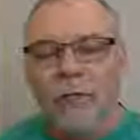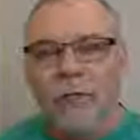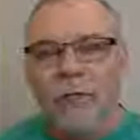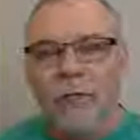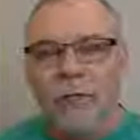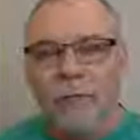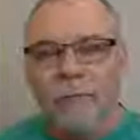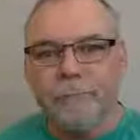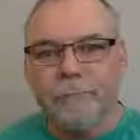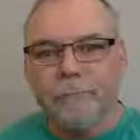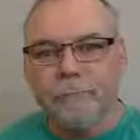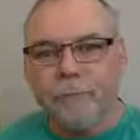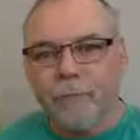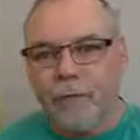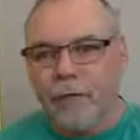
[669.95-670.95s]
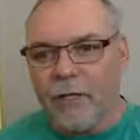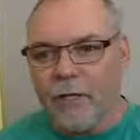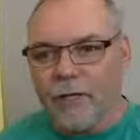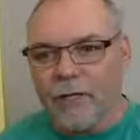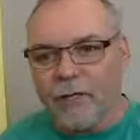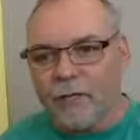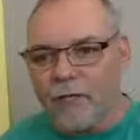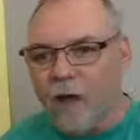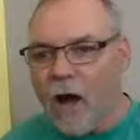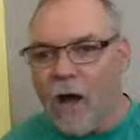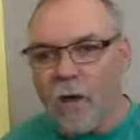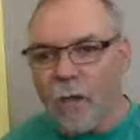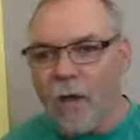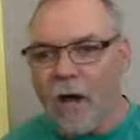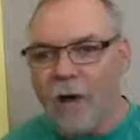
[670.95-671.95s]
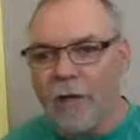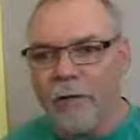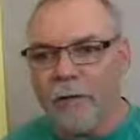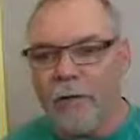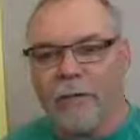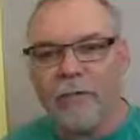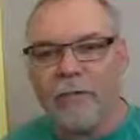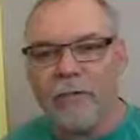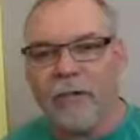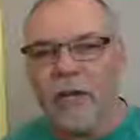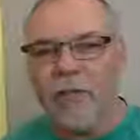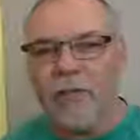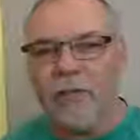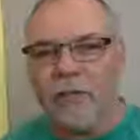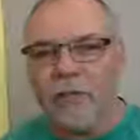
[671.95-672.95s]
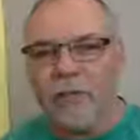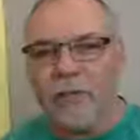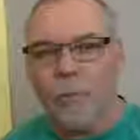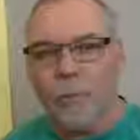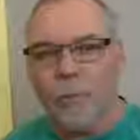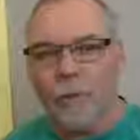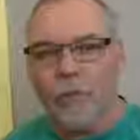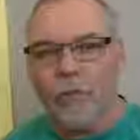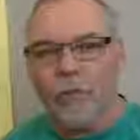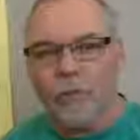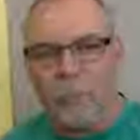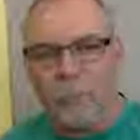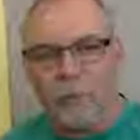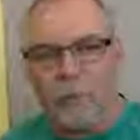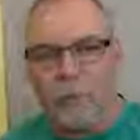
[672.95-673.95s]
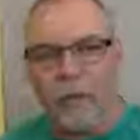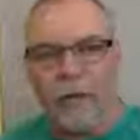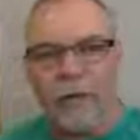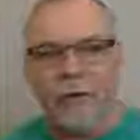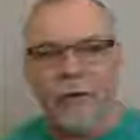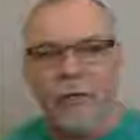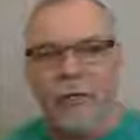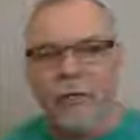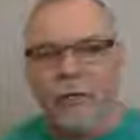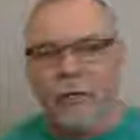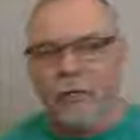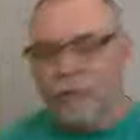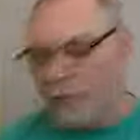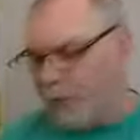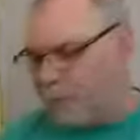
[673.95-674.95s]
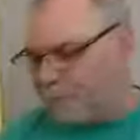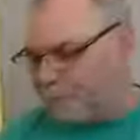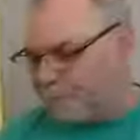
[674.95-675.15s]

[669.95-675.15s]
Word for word: And it just all around, it makes everything work so much better. So